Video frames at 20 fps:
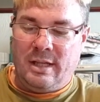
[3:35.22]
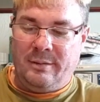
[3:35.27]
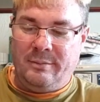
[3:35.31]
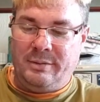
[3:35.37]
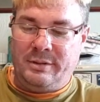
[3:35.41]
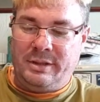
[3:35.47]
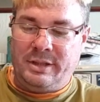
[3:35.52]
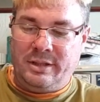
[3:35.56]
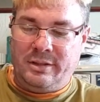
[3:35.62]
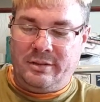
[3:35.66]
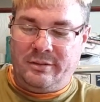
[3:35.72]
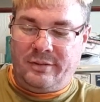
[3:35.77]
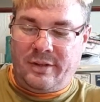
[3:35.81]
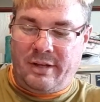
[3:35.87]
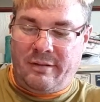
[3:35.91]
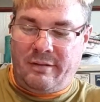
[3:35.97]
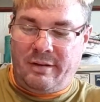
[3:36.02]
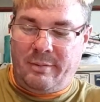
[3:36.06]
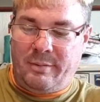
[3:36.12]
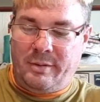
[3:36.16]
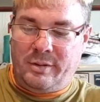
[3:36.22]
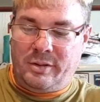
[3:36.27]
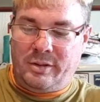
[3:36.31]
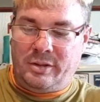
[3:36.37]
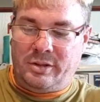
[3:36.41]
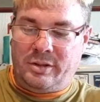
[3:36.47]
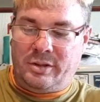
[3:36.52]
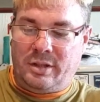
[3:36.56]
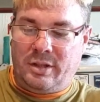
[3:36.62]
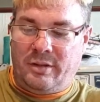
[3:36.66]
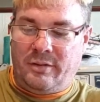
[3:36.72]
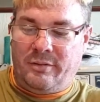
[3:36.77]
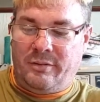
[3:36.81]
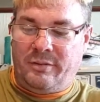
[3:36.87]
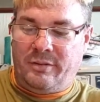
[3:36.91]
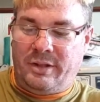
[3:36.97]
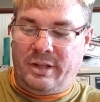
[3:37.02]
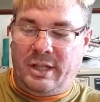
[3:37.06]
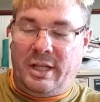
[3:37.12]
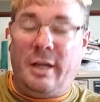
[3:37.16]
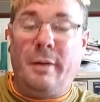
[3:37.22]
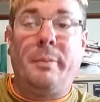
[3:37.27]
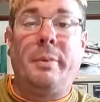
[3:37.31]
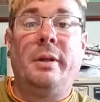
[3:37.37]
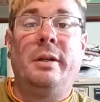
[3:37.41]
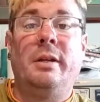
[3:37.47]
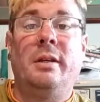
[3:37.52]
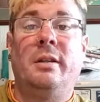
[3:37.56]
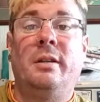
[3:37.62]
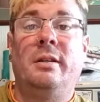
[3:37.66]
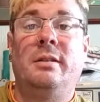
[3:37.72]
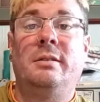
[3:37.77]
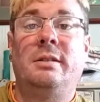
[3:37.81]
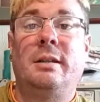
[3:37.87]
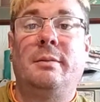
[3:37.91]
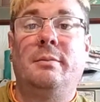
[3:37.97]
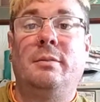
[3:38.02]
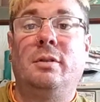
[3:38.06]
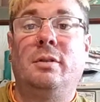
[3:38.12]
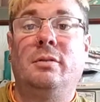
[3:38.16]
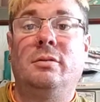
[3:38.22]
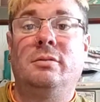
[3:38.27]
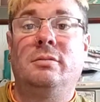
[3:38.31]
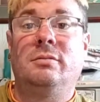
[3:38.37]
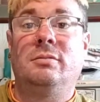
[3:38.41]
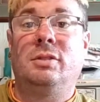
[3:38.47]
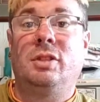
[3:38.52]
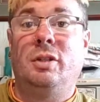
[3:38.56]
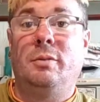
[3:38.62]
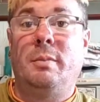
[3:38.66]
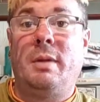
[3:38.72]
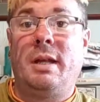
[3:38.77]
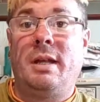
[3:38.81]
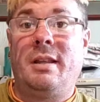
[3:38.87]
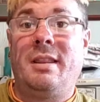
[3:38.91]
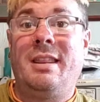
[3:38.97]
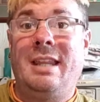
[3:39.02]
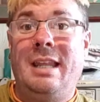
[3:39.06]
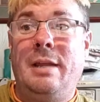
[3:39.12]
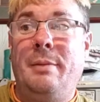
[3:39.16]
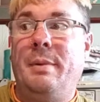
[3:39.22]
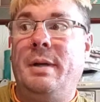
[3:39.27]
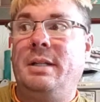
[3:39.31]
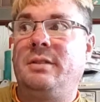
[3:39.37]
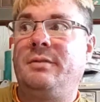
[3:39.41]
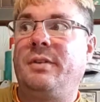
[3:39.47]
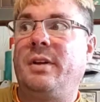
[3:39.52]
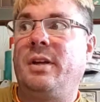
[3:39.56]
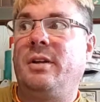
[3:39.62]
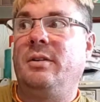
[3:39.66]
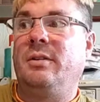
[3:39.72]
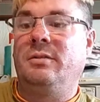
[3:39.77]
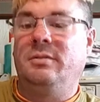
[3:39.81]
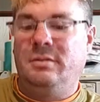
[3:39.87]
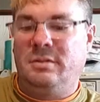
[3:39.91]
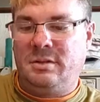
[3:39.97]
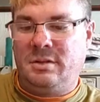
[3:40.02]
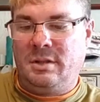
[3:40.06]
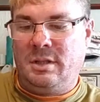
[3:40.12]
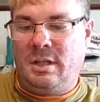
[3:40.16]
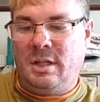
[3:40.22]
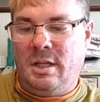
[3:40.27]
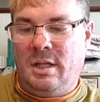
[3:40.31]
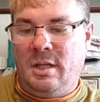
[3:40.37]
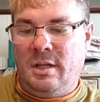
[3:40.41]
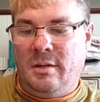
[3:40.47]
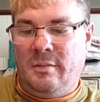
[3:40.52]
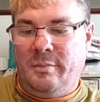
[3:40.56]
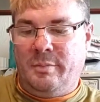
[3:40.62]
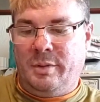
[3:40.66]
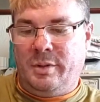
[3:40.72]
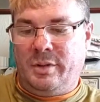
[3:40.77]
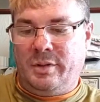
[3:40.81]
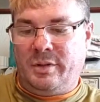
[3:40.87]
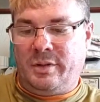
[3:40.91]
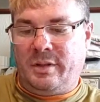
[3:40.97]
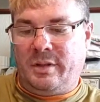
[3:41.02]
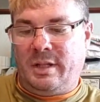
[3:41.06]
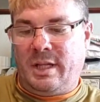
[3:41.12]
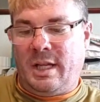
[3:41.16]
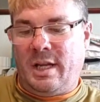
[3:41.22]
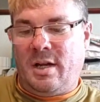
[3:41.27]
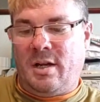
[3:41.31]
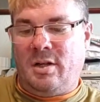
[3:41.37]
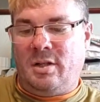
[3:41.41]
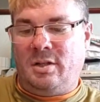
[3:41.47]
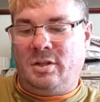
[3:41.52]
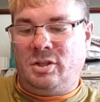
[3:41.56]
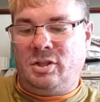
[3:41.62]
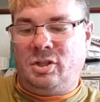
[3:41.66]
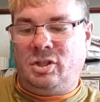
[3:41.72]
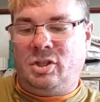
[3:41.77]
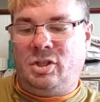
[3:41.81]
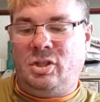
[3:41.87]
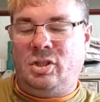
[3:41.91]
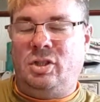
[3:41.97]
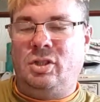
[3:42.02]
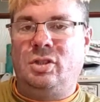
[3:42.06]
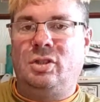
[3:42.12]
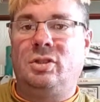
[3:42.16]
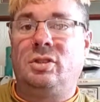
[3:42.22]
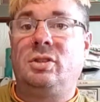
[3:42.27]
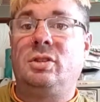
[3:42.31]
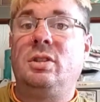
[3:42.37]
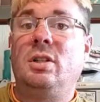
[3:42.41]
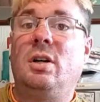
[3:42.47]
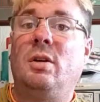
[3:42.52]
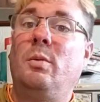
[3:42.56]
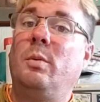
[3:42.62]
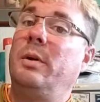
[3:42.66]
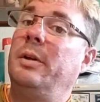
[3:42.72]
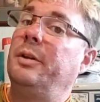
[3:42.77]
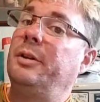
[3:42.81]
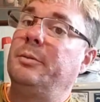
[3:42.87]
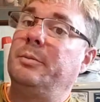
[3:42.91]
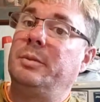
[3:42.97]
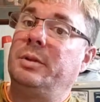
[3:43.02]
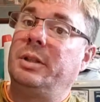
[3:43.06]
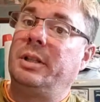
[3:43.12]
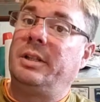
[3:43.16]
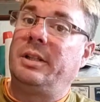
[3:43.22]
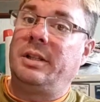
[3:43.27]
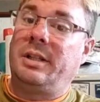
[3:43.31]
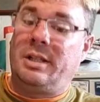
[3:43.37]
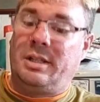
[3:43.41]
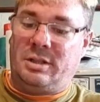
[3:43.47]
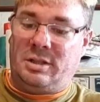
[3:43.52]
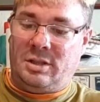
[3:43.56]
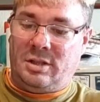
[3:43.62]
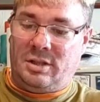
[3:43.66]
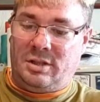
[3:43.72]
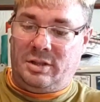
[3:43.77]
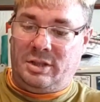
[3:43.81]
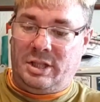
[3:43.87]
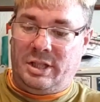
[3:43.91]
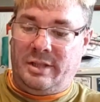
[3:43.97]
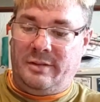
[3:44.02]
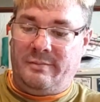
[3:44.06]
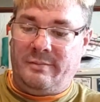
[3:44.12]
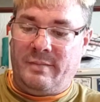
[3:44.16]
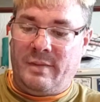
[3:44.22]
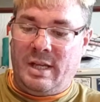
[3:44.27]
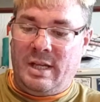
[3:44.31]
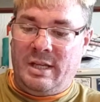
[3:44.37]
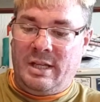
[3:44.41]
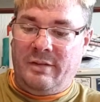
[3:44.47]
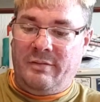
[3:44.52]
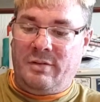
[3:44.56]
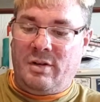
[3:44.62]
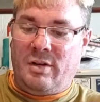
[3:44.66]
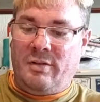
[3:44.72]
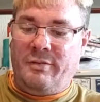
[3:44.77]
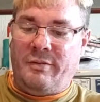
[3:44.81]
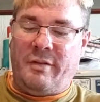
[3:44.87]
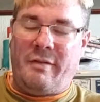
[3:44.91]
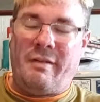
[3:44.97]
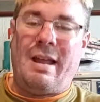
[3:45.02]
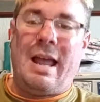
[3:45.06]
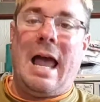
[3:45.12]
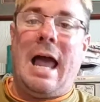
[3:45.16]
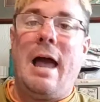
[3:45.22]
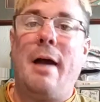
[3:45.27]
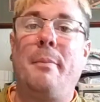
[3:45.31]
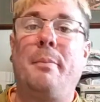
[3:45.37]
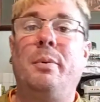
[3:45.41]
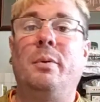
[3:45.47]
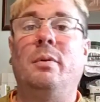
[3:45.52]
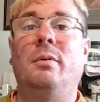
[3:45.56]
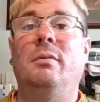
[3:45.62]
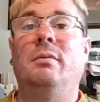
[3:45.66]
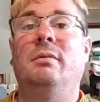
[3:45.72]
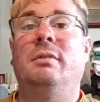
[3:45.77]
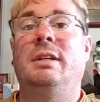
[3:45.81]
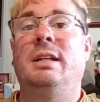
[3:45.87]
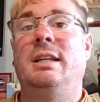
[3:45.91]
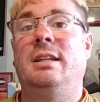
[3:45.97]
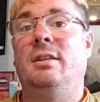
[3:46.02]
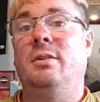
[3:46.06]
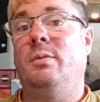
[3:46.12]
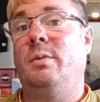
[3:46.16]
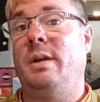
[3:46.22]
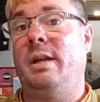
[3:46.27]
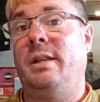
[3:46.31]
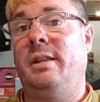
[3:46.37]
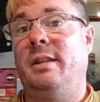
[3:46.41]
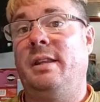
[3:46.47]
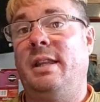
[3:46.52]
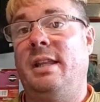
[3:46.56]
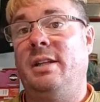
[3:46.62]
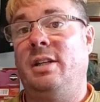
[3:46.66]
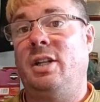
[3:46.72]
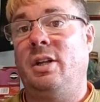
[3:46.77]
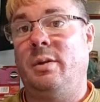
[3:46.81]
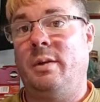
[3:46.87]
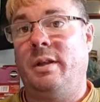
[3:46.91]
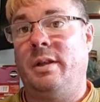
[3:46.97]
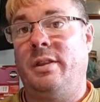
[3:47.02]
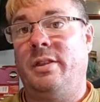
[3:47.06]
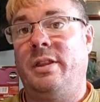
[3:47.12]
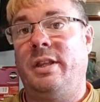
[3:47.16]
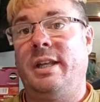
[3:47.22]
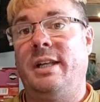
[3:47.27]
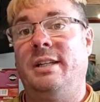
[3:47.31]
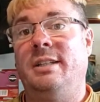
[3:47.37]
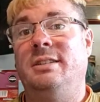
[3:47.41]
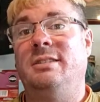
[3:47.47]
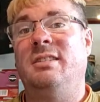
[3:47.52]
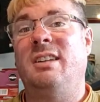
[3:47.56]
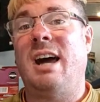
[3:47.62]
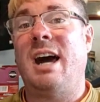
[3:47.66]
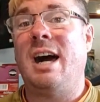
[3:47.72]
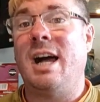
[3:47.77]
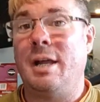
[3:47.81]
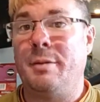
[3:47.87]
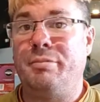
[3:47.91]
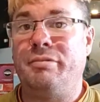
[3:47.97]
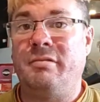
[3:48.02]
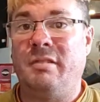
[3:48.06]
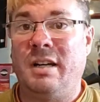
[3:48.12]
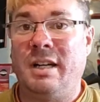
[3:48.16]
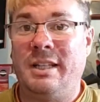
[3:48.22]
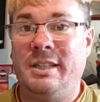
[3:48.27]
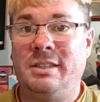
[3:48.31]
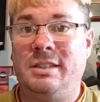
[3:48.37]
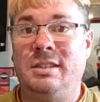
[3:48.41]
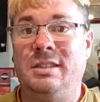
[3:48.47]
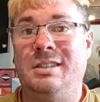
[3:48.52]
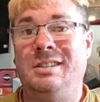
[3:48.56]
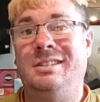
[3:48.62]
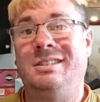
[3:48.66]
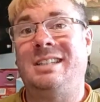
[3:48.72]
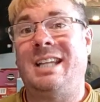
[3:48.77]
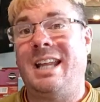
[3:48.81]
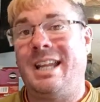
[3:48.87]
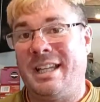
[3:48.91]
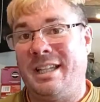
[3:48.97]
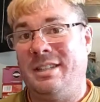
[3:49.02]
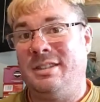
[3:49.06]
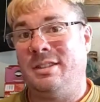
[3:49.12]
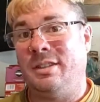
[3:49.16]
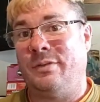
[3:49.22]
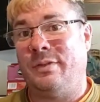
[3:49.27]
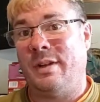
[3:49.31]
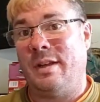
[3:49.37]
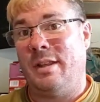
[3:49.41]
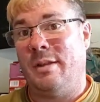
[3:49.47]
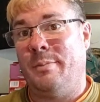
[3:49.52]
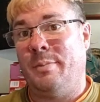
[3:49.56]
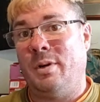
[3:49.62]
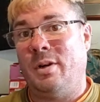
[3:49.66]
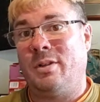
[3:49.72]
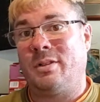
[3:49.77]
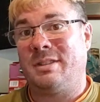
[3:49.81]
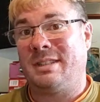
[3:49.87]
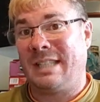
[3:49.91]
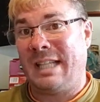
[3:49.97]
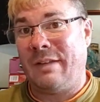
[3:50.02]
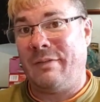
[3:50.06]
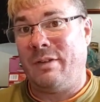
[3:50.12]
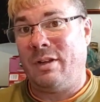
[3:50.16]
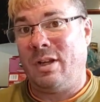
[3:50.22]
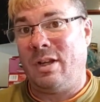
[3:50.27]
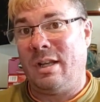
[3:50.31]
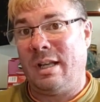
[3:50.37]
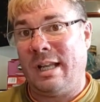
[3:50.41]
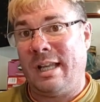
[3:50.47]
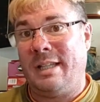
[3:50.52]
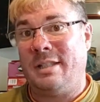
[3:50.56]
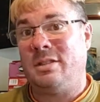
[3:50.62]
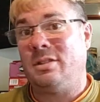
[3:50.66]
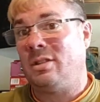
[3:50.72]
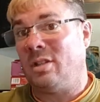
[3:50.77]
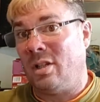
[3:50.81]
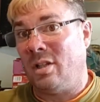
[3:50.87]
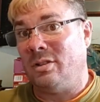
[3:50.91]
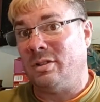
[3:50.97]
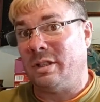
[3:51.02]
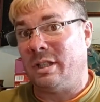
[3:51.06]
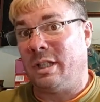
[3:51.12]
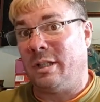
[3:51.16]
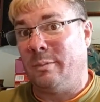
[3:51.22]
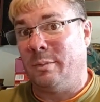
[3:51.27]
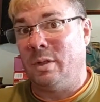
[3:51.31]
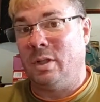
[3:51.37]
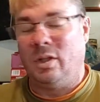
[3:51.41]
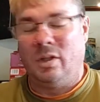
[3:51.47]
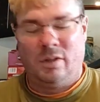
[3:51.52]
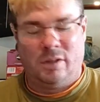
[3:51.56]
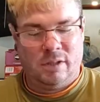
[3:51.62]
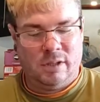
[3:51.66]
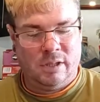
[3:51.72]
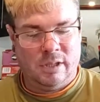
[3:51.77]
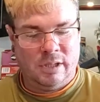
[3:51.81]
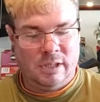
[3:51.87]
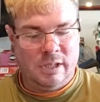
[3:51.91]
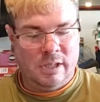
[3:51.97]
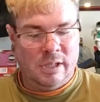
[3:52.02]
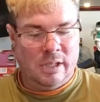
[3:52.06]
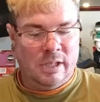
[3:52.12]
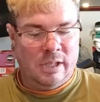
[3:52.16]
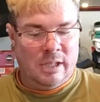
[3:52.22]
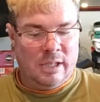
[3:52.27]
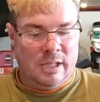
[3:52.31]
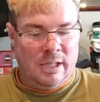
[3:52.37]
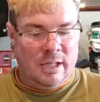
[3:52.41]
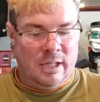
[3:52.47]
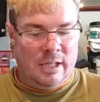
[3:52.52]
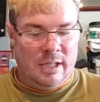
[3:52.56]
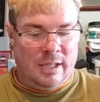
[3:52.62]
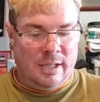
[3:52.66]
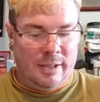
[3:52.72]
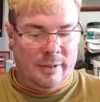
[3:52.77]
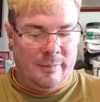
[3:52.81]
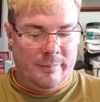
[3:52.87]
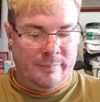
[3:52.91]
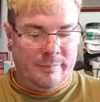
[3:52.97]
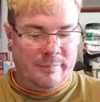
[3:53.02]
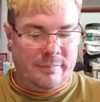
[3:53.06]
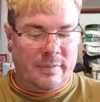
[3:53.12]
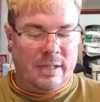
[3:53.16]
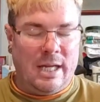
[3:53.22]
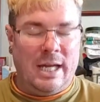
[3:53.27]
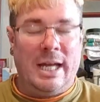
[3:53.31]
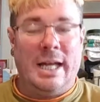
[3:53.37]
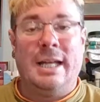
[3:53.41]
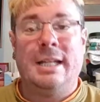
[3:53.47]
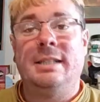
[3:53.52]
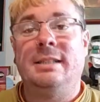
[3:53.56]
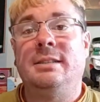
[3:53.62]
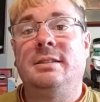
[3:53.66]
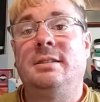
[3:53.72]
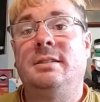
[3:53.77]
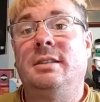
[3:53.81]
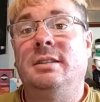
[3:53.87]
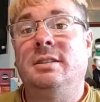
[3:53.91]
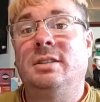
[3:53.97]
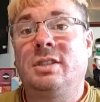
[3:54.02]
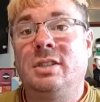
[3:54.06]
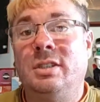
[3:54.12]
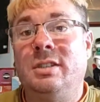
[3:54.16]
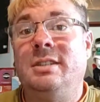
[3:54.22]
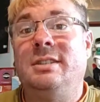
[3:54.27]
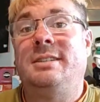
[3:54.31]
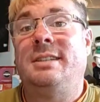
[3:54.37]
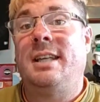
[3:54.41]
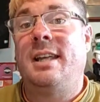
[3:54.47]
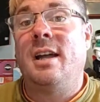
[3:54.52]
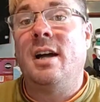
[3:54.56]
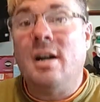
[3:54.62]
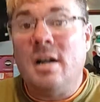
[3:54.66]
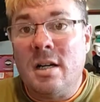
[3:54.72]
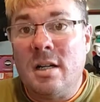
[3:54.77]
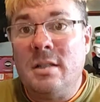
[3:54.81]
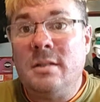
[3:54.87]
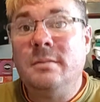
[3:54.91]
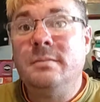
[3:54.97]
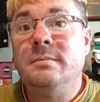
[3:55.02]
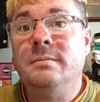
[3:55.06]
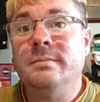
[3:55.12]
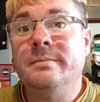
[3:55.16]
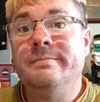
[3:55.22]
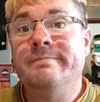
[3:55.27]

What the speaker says: I'm still very much of the opinion that Samsung do make the best phones, but they are just not worth the money that they're charging. They've gone very Apple in the way that they're doing things, high prices, taking stuff out of the box, giving you less, charging you more. And as good as they are,